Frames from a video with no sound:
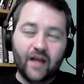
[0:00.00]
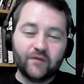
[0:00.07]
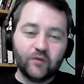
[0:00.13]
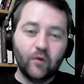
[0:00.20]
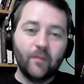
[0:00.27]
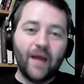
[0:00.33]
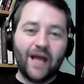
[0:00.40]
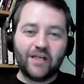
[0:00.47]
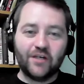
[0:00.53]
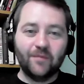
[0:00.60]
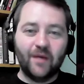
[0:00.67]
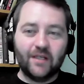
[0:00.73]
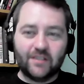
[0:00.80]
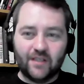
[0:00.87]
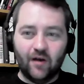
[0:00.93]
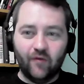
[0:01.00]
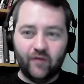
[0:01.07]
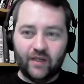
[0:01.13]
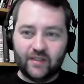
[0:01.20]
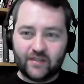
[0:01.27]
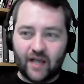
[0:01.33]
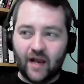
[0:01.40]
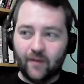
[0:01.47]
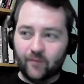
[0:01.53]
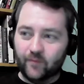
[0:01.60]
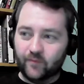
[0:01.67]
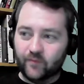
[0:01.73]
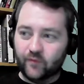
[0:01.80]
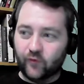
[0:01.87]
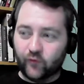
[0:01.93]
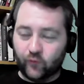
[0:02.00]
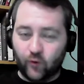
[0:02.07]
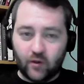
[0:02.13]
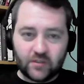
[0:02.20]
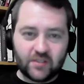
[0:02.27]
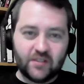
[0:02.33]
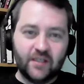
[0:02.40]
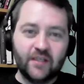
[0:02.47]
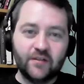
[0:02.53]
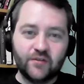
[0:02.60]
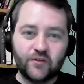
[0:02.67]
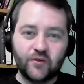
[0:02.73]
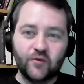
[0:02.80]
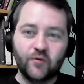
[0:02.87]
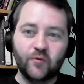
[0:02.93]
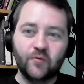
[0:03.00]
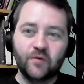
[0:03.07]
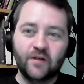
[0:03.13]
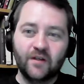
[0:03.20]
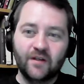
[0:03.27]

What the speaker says: imagine myself as I'm thrust into